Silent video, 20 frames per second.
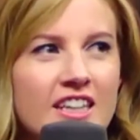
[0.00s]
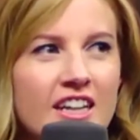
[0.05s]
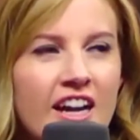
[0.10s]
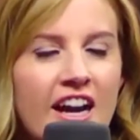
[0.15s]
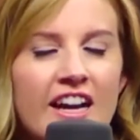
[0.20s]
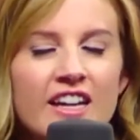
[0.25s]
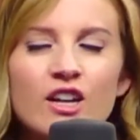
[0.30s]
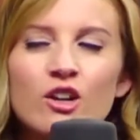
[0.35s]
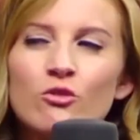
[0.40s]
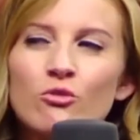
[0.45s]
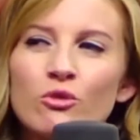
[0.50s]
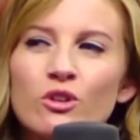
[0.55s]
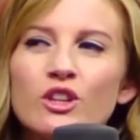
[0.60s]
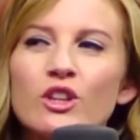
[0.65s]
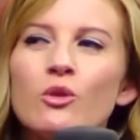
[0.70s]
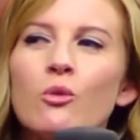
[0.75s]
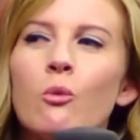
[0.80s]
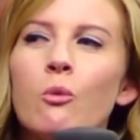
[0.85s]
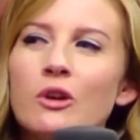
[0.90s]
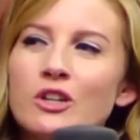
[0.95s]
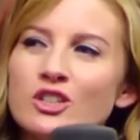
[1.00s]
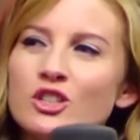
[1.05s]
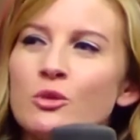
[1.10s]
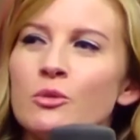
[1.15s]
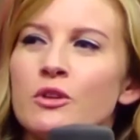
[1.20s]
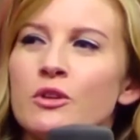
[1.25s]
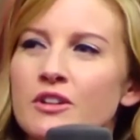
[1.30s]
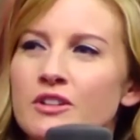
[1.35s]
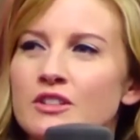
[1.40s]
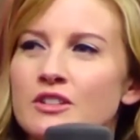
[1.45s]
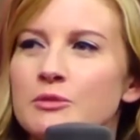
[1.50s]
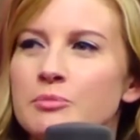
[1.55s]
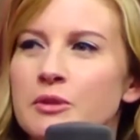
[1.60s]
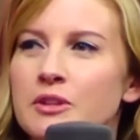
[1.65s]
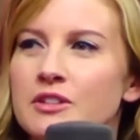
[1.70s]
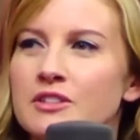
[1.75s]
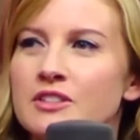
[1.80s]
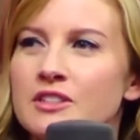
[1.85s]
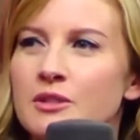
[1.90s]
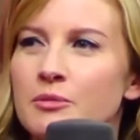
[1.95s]
idea, and I really wish it were a
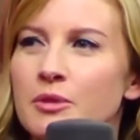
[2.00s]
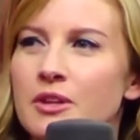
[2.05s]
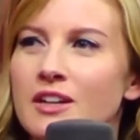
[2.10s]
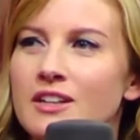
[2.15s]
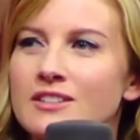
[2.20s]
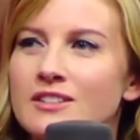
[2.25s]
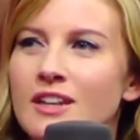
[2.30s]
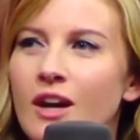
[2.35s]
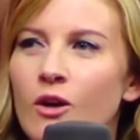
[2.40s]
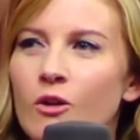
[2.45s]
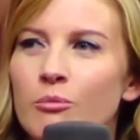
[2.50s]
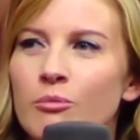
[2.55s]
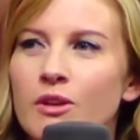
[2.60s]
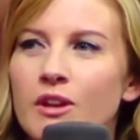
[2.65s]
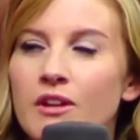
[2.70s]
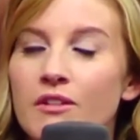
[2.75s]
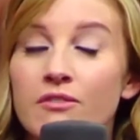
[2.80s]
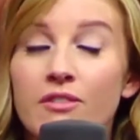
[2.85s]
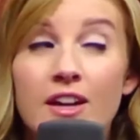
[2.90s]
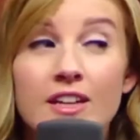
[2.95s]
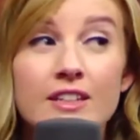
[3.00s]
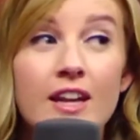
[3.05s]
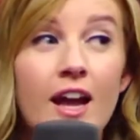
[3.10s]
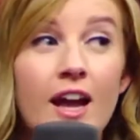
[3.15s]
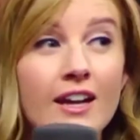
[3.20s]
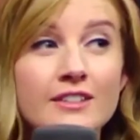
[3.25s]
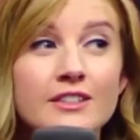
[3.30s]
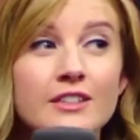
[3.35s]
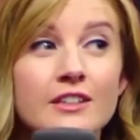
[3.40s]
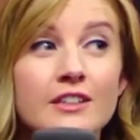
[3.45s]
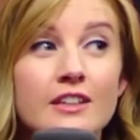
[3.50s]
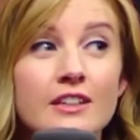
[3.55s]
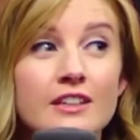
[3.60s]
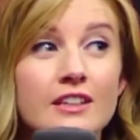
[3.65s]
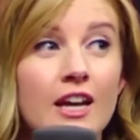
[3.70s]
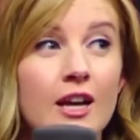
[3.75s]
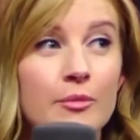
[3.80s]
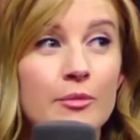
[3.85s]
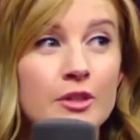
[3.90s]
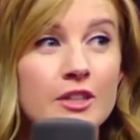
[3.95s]
conspiracy because that would be fantastically
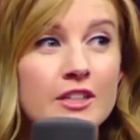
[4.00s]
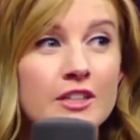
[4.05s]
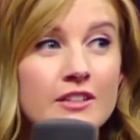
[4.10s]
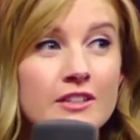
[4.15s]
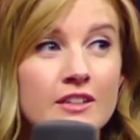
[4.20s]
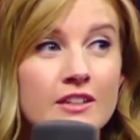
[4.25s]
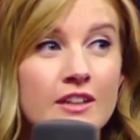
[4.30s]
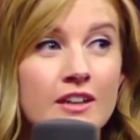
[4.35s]
elaborate.